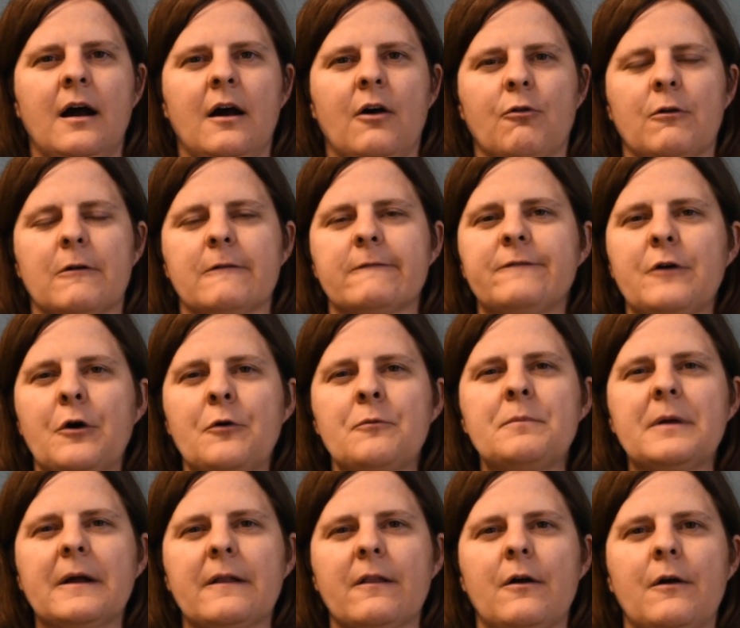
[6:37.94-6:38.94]
or a
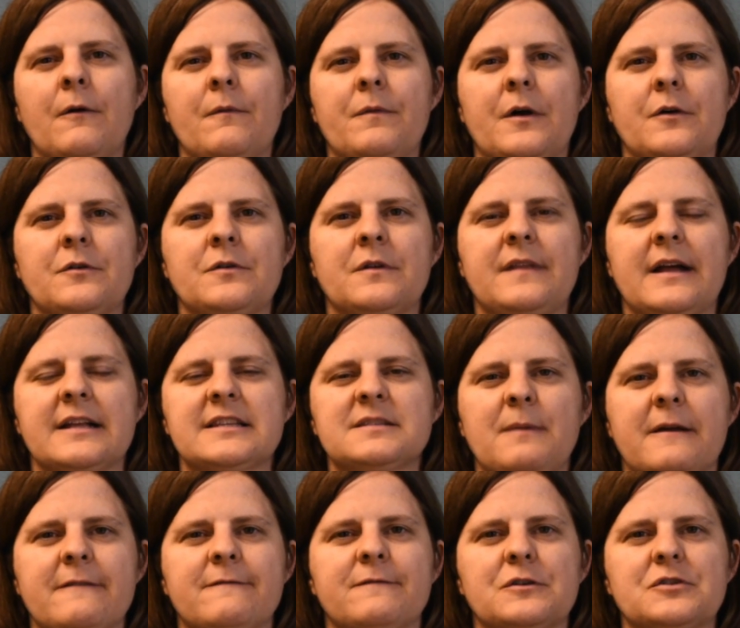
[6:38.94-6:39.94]
foam pillow, though that's
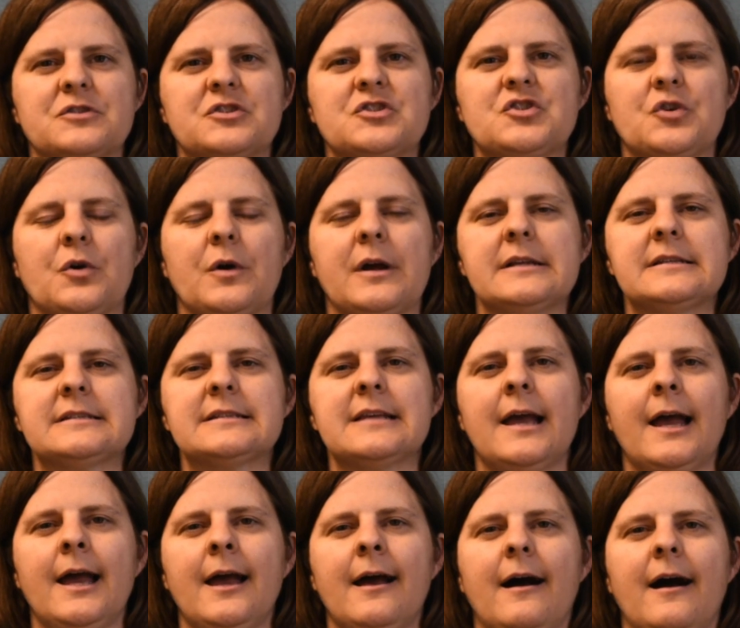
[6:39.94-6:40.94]
my first choice.
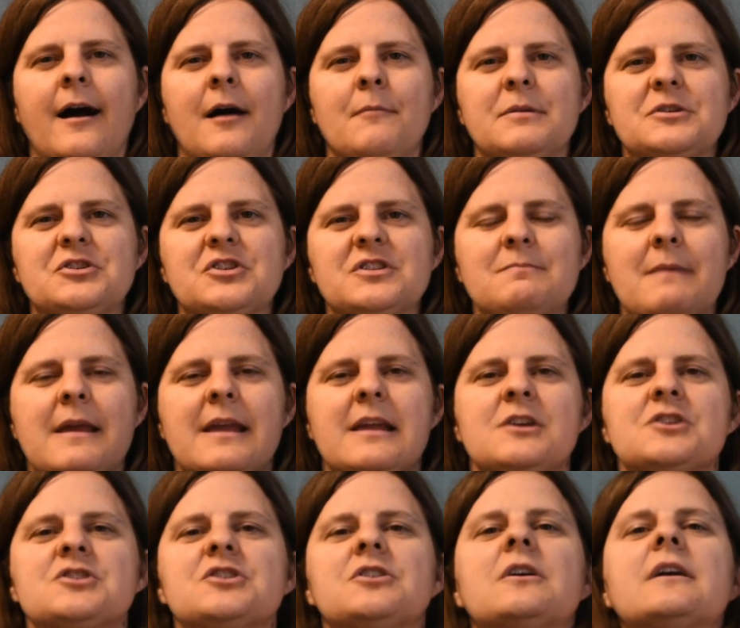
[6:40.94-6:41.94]
But just
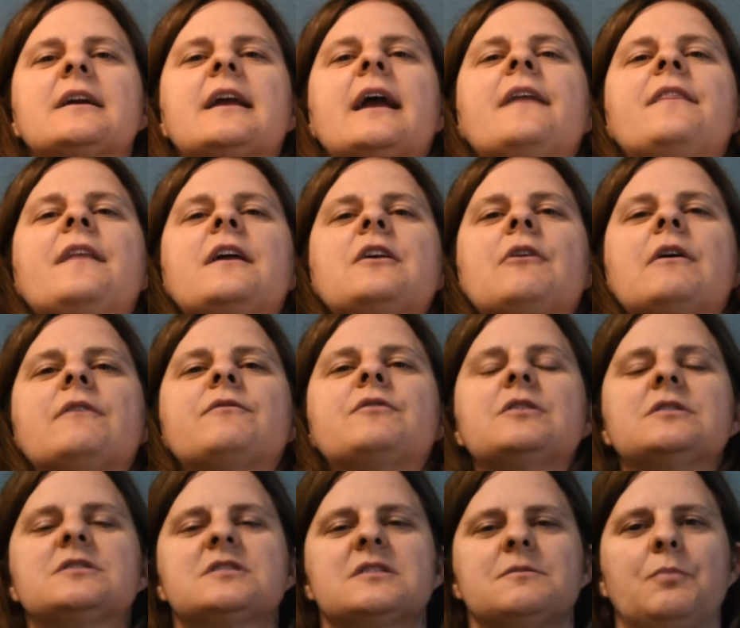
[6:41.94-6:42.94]
making sure, again, that you have
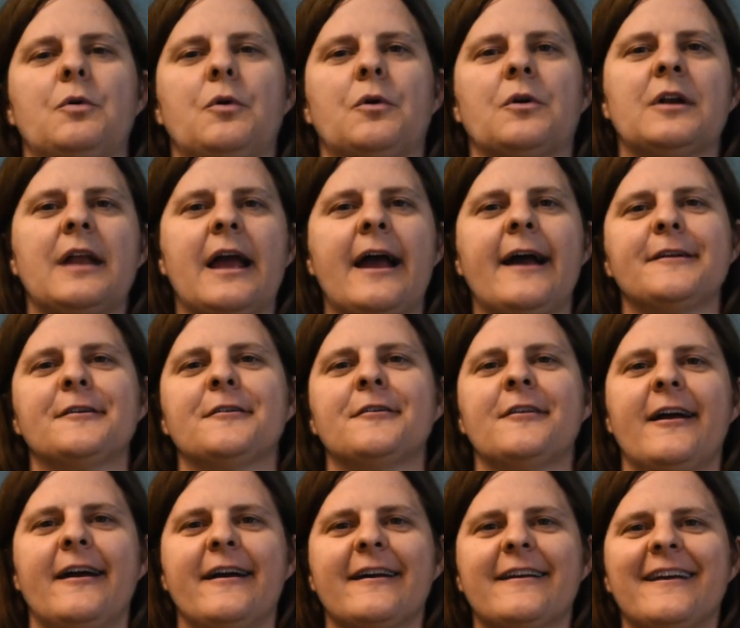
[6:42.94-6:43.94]
good support at your
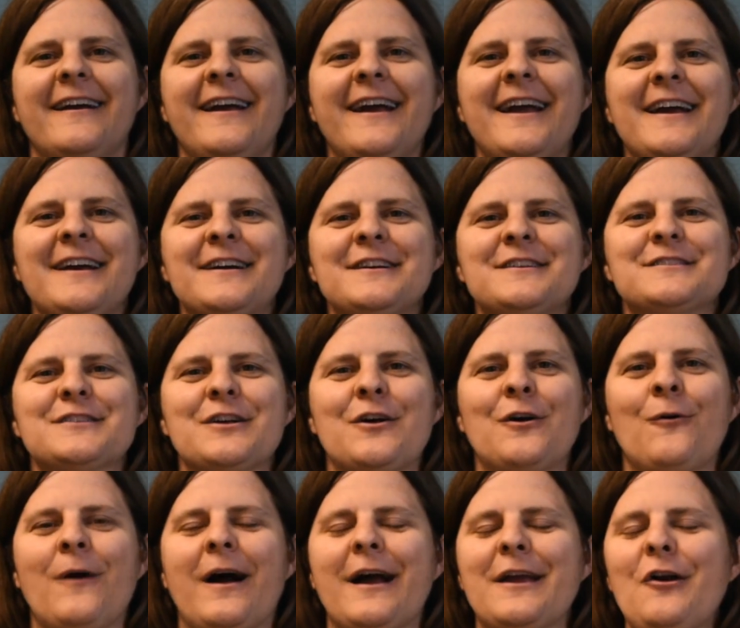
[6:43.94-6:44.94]
neck.
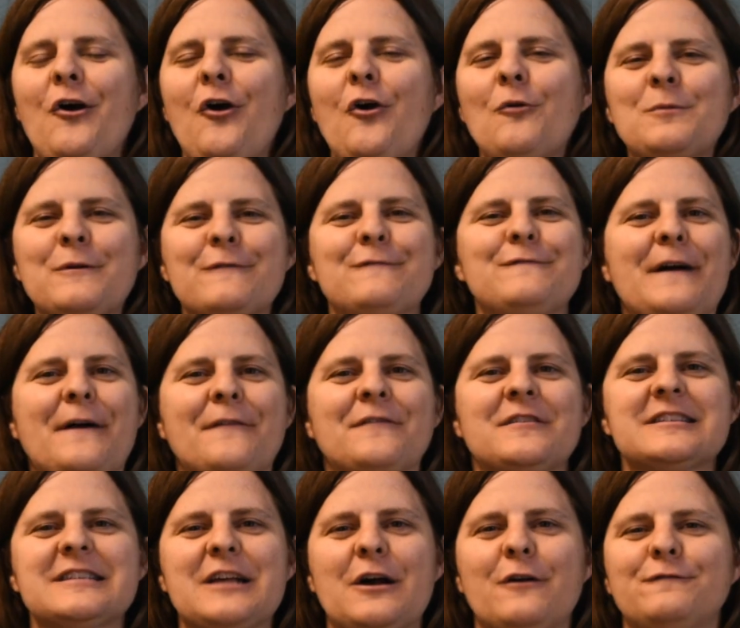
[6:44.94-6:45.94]
So I hope you found
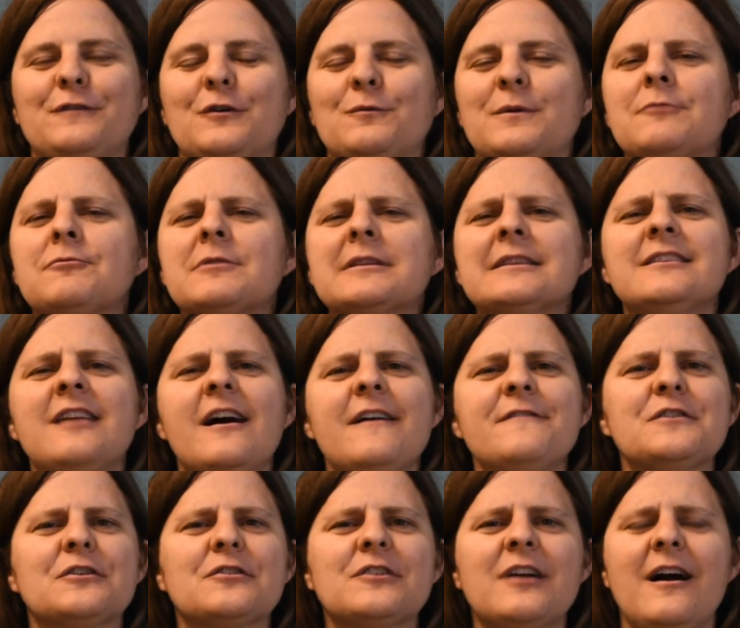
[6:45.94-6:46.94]
this helpful. We would
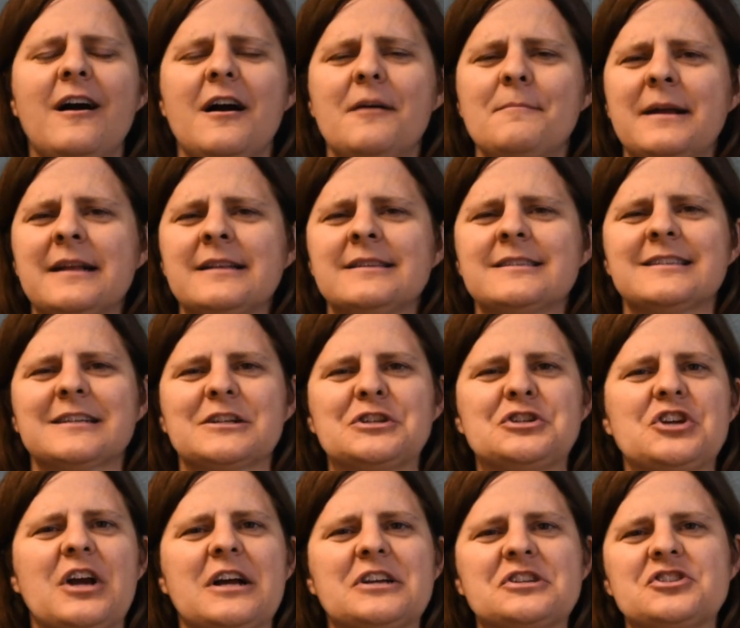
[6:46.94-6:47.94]
love your comments,
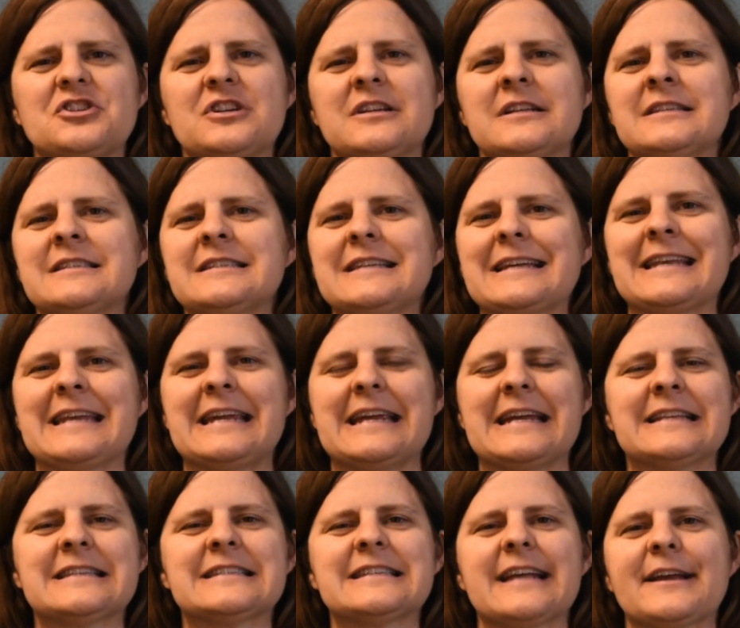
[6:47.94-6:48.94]
suggestions, any
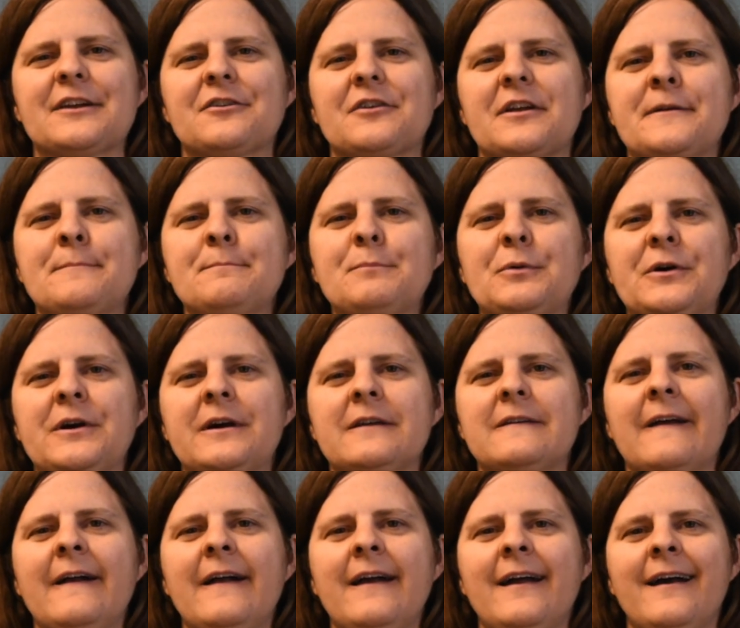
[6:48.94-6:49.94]
insight or
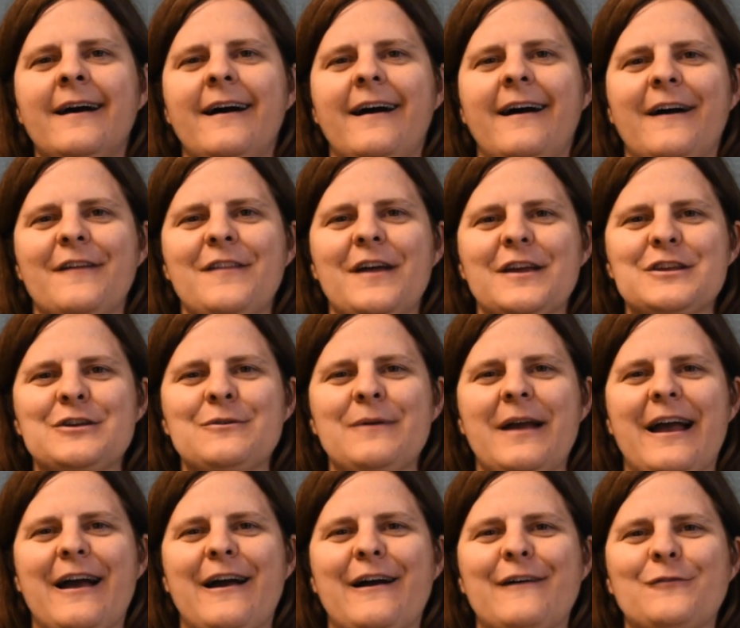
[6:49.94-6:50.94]
input that you
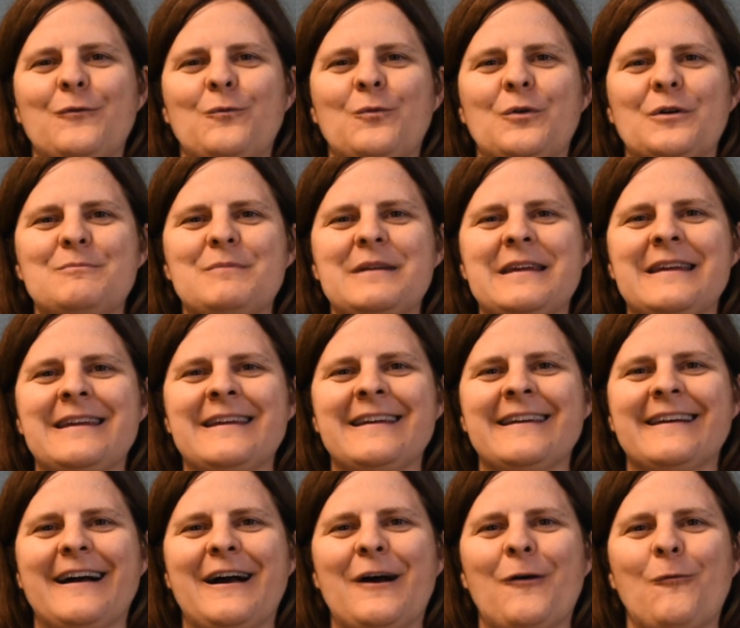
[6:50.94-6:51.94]
have would
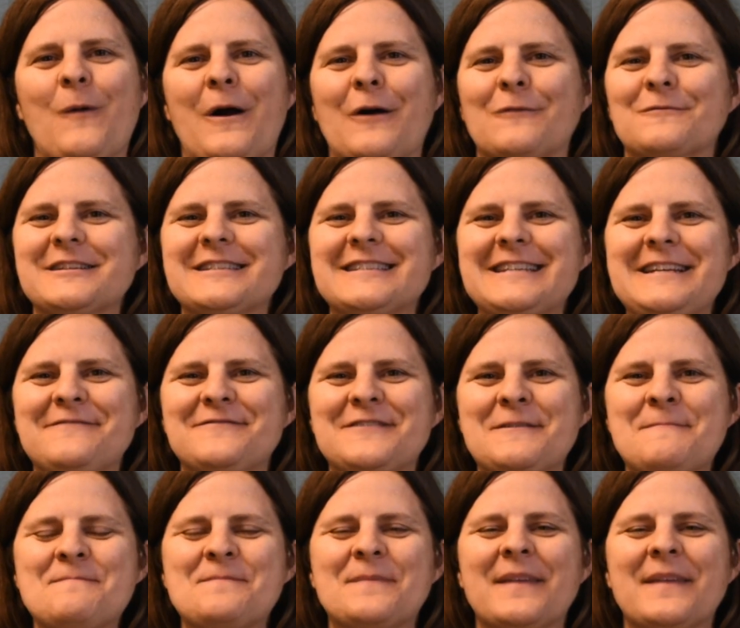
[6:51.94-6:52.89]
be well received.